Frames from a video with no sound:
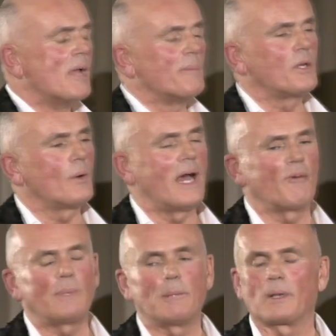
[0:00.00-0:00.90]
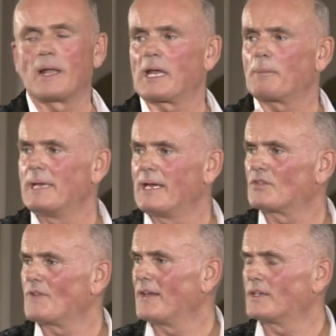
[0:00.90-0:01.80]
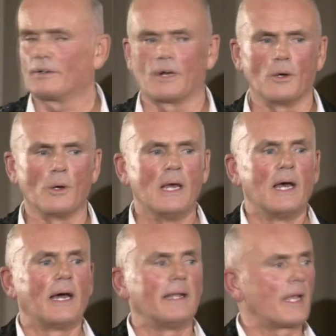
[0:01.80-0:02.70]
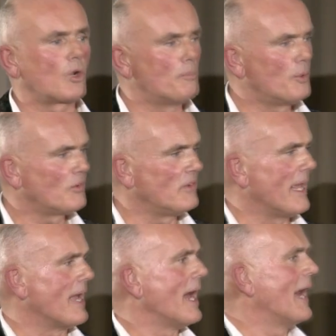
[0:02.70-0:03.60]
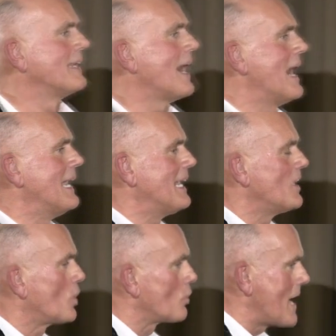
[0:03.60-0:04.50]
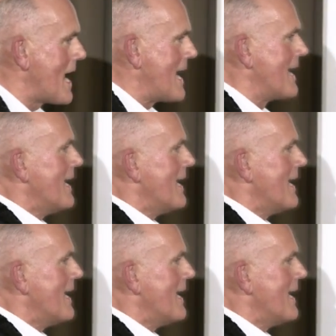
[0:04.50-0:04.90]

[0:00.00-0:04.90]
But you have people like Mies van der Rohe and Le Corbusier and Eileen Gray.